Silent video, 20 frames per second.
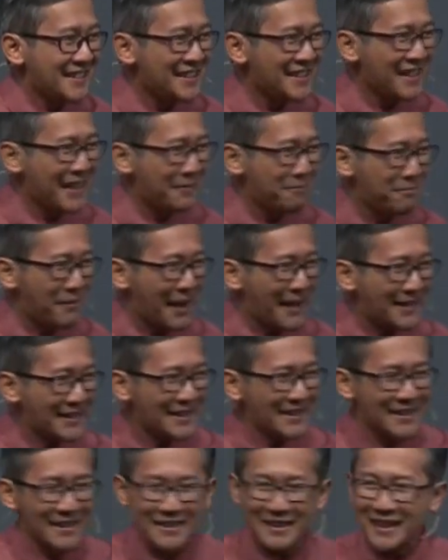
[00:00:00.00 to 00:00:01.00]
the
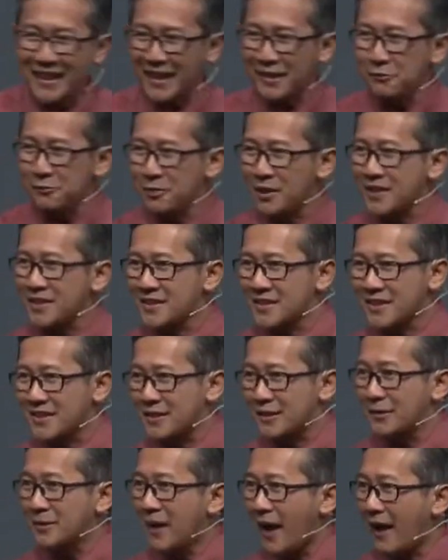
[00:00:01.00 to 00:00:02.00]
abiding that God wants
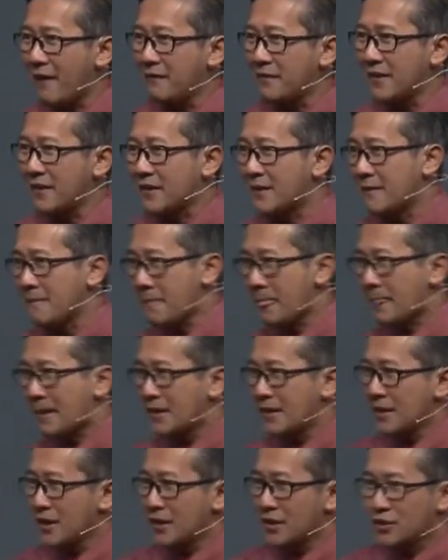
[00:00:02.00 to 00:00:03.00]
us to have here
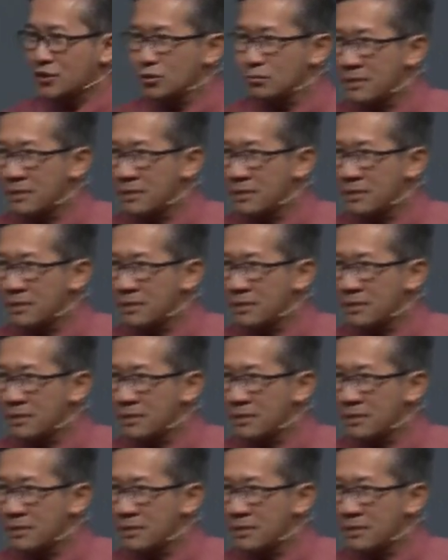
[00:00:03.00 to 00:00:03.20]
to